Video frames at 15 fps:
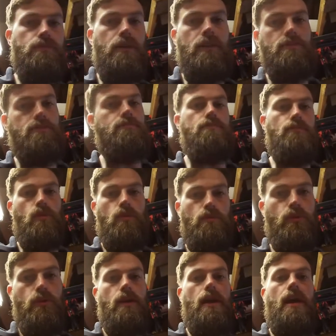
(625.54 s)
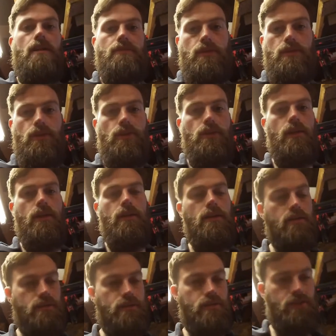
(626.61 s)
space, more importantly, I haven't got.
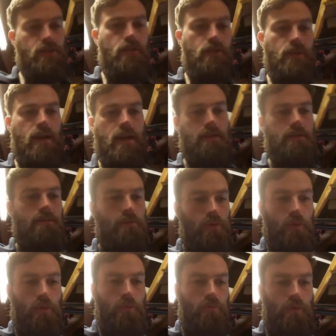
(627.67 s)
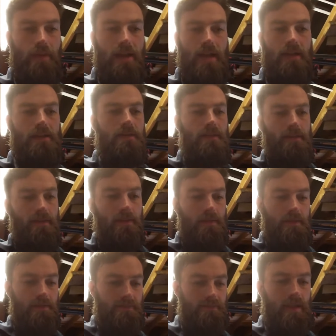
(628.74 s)
So that will remain
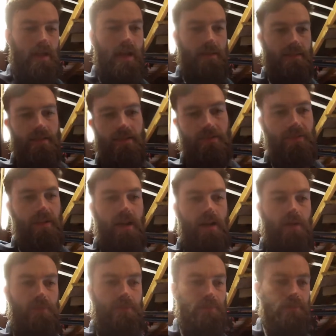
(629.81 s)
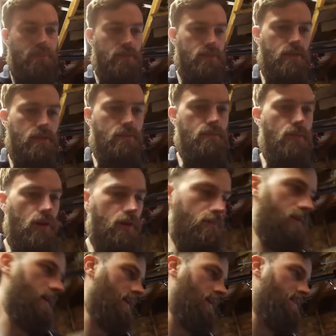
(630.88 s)
as is for now. It might
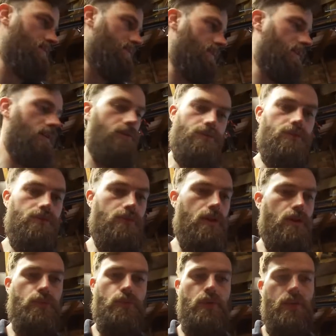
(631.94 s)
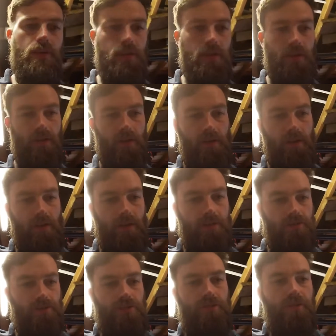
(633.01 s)
be a case if it goes on the road with
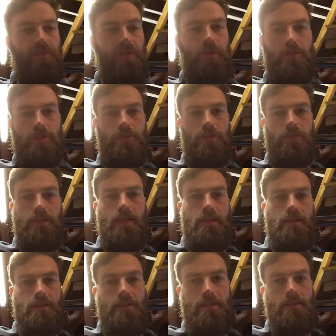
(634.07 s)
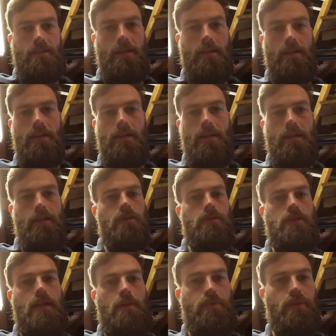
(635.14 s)
just a filter on
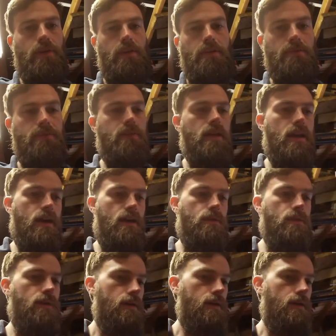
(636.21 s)
that breather for now,